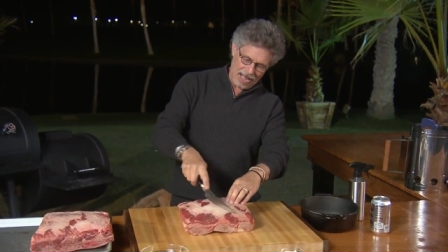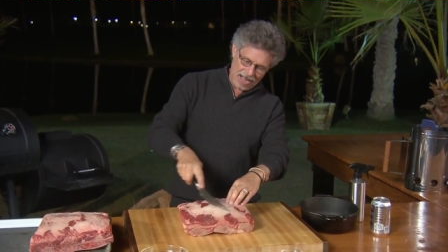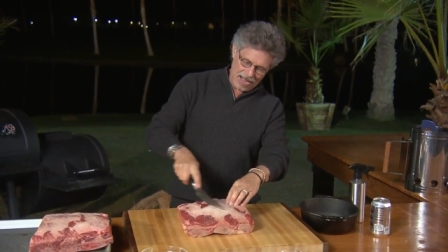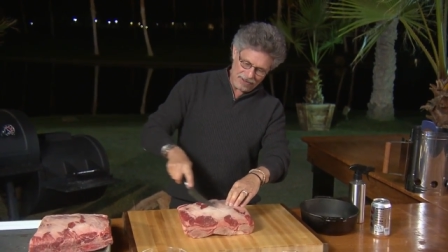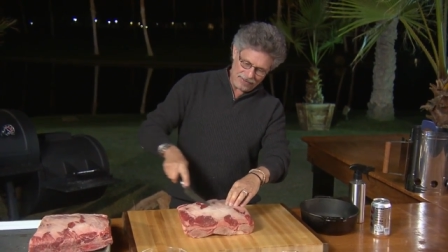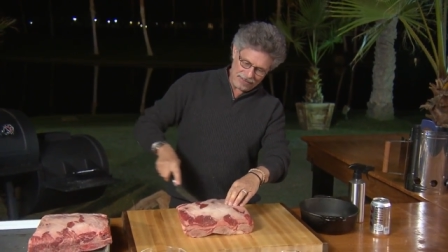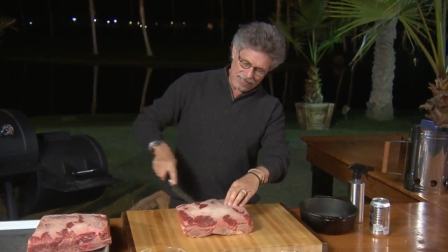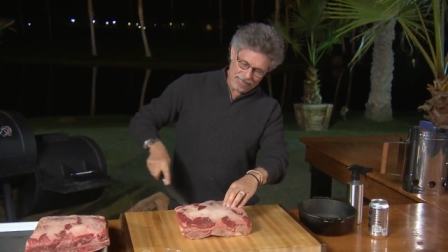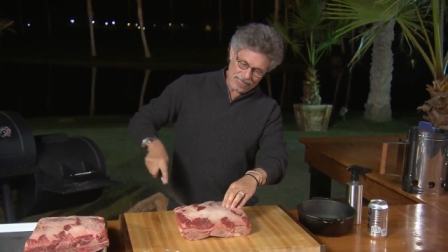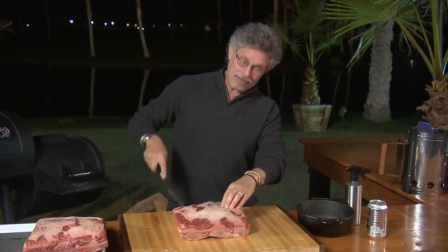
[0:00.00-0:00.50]

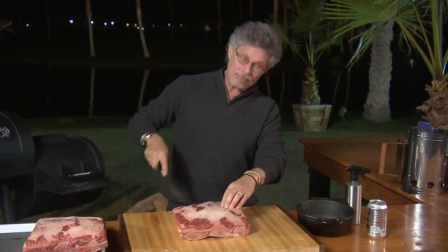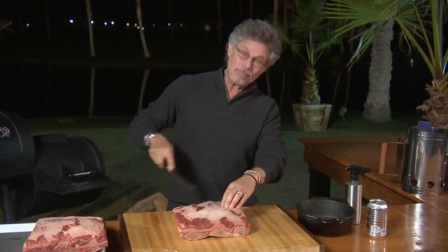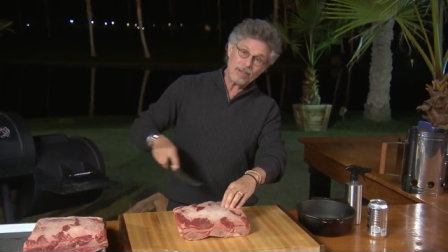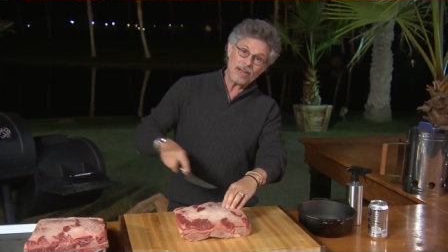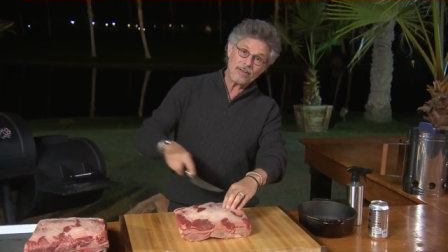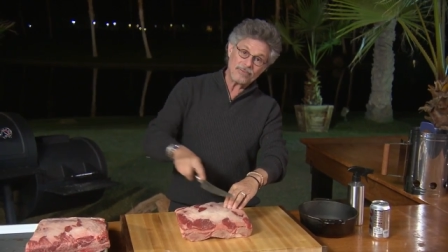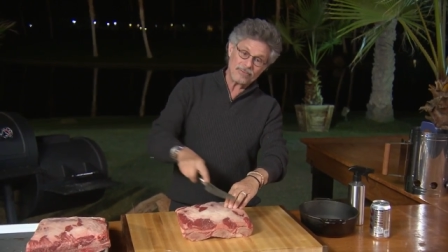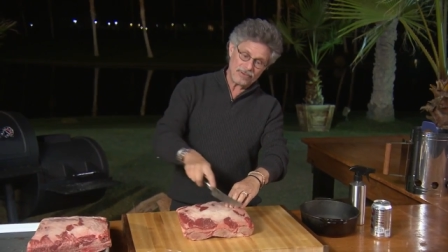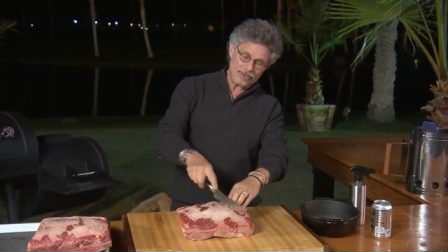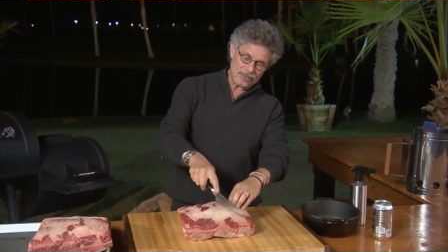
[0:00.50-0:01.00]
I ate
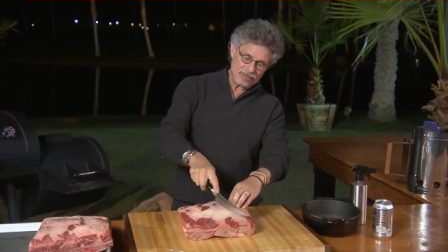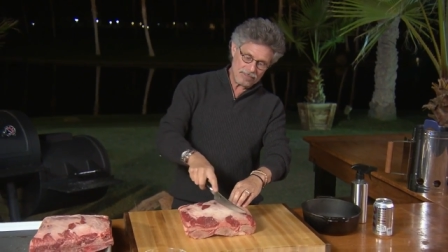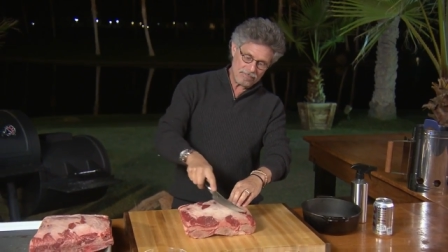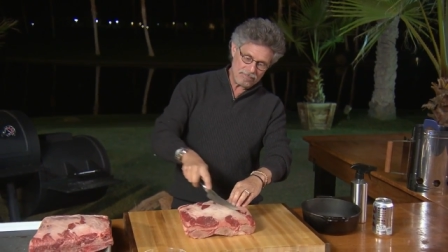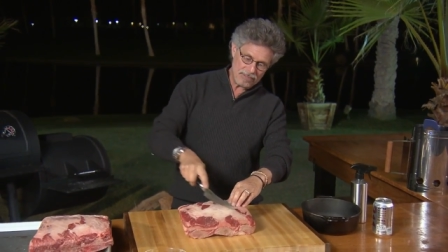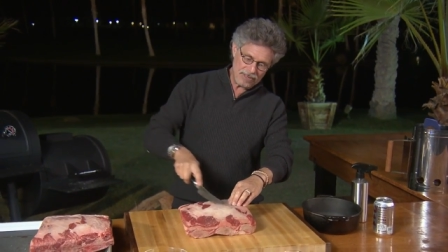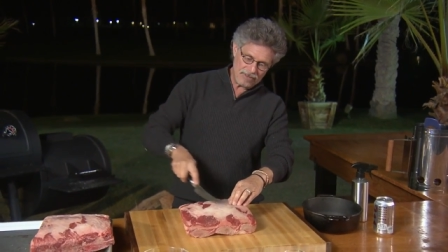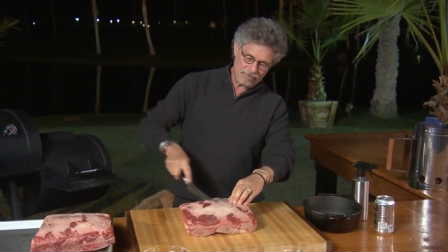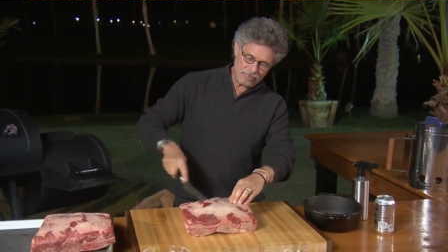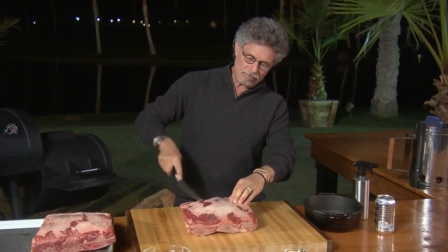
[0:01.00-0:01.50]
my
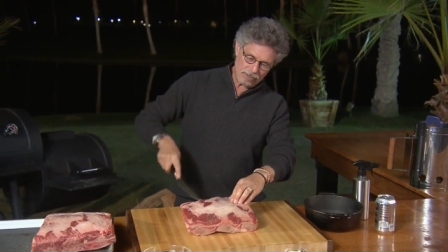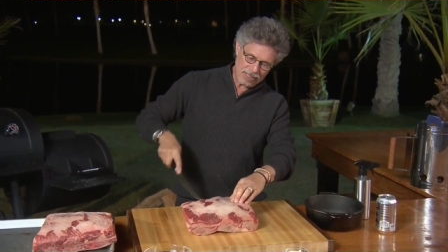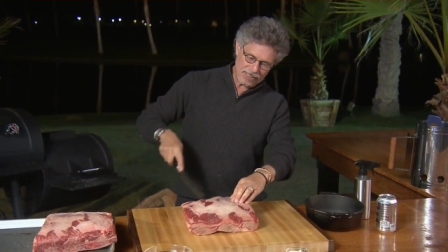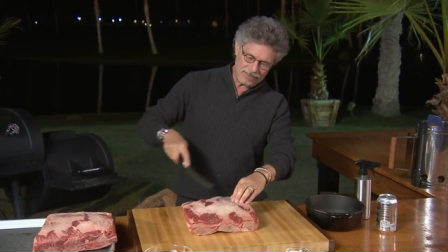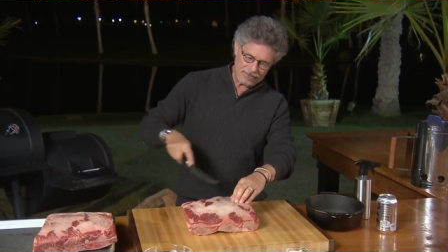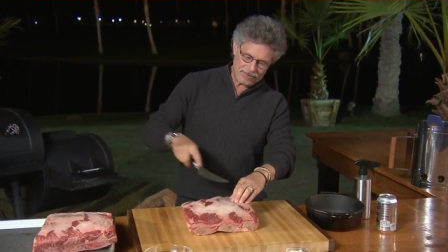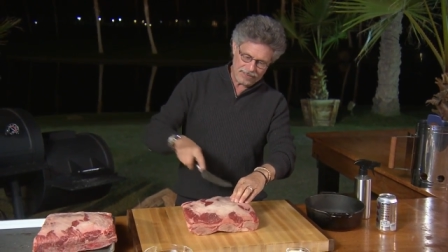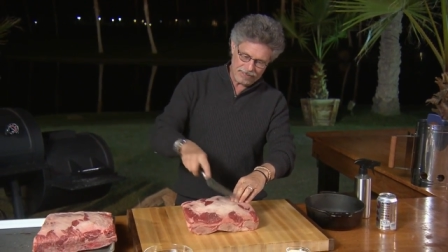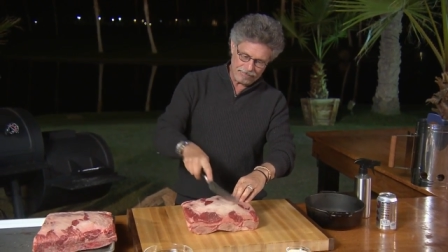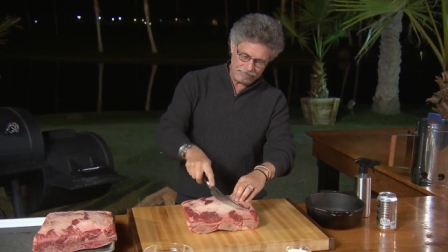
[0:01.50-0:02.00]
first beef
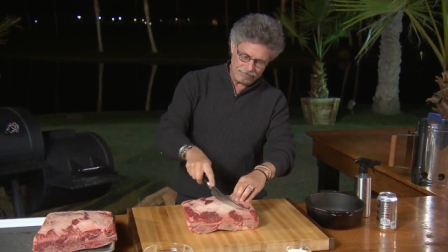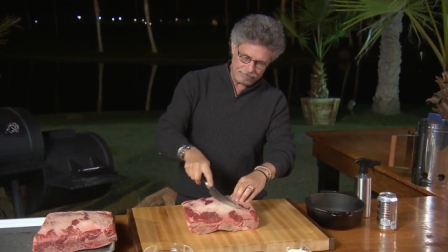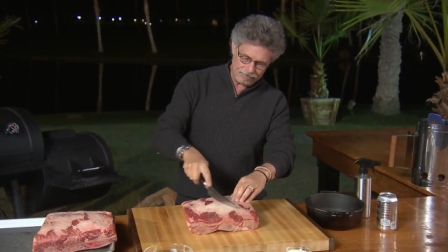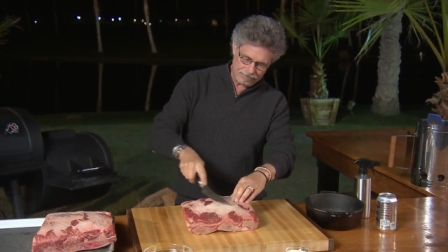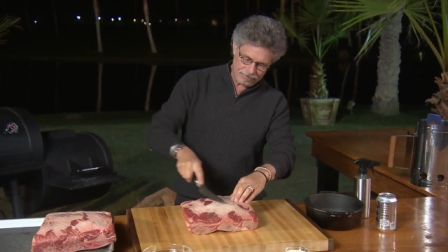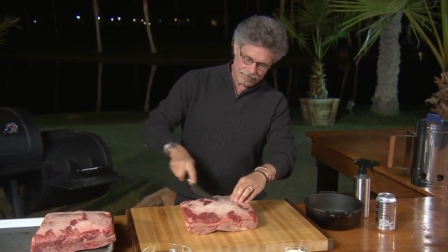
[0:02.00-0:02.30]
plate rib